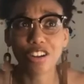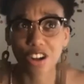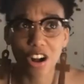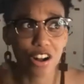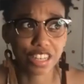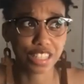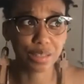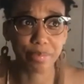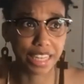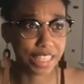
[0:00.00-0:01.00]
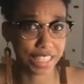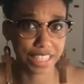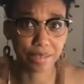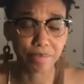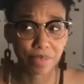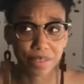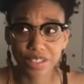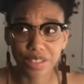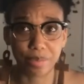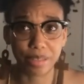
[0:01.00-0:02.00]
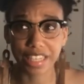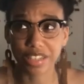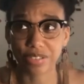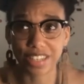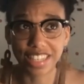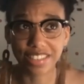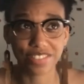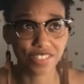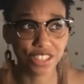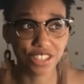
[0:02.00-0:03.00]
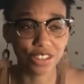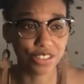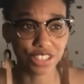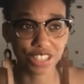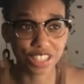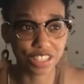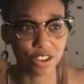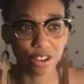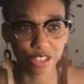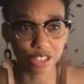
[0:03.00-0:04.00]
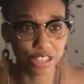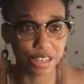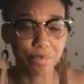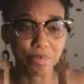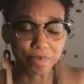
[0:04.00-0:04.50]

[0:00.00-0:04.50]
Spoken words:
Kong is amazing to begin with, you know, just the culture.